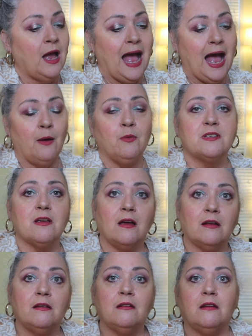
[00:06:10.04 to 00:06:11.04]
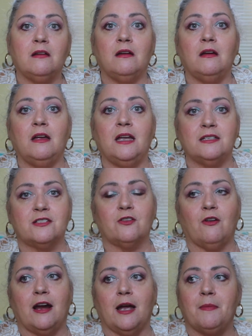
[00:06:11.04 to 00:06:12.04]
I was on
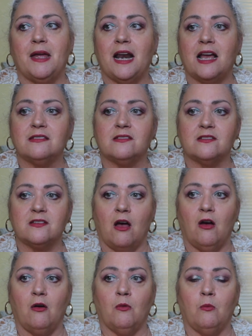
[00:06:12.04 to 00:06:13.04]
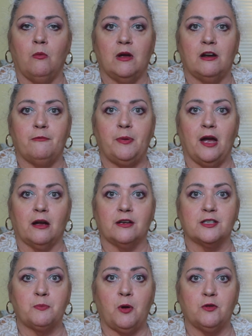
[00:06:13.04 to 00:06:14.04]
Instagram and I saw one of
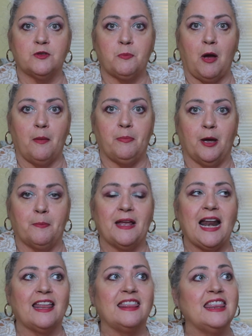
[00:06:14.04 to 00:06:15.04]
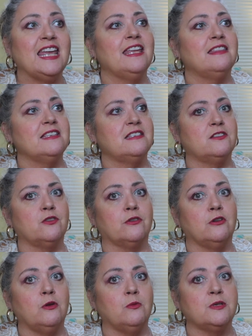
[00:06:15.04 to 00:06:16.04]
Bianca's posts pop up, and I think this is her
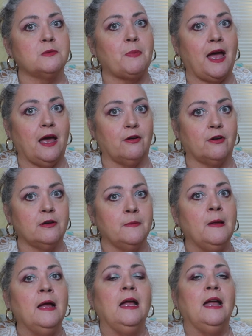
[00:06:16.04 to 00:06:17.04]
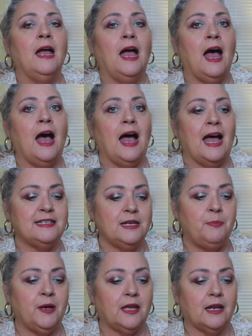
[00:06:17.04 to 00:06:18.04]
newest pattern. I
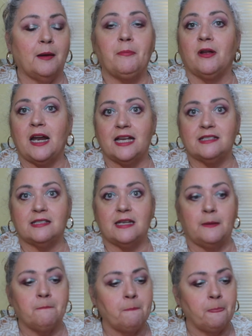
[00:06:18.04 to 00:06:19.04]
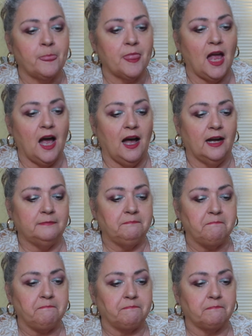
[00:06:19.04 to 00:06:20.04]
did pick it up on Etsy,
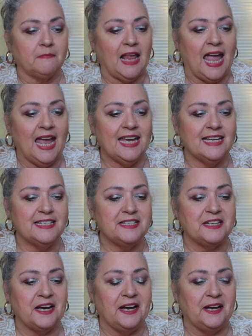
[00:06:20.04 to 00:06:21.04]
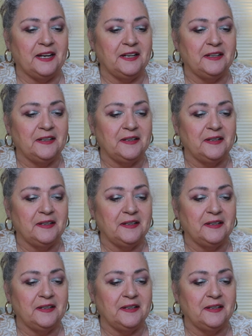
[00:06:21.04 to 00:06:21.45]
and I